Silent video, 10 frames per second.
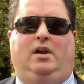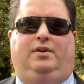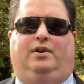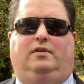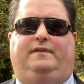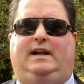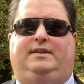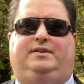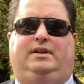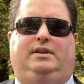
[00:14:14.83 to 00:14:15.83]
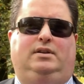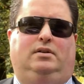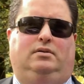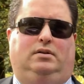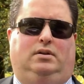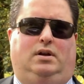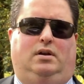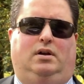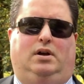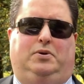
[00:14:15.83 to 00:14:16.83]
No fancy
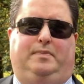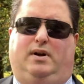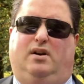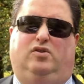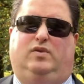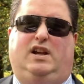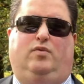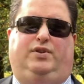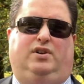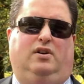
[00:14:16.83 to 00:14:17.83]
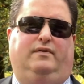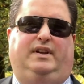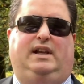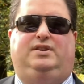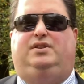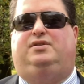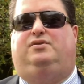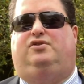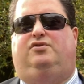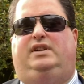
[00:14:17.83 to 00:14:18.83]
hardware with curving edges and
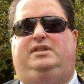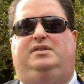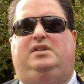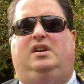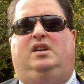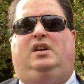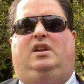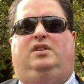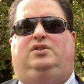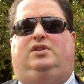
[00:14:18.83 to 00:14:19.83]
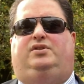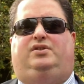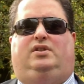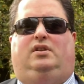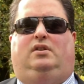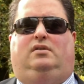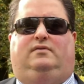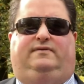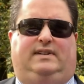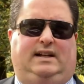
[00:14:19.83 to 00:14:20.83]
screens, just
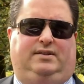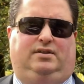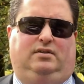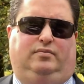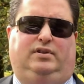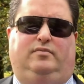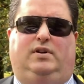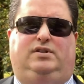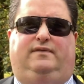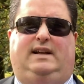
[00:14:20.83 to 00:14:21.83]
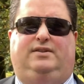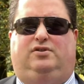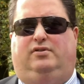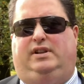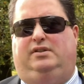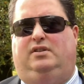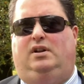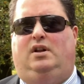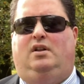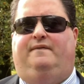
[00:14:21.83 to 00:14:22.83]
flat, pretty much flat screen,
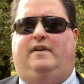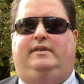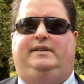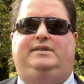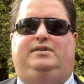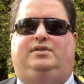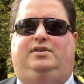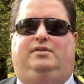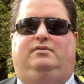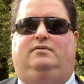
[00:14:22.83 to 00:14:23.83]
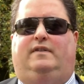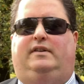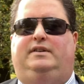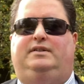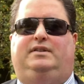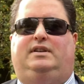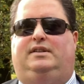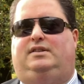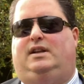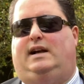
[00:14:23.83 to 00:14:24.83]
very easy to use, very easy to get
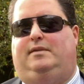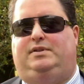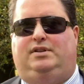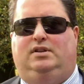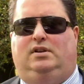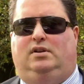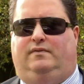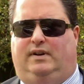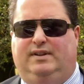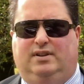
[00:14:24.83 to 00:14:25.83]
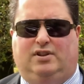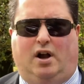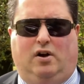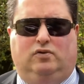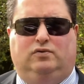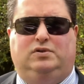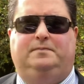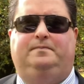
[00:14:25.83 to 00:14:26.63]
to the apps, very easy to hold.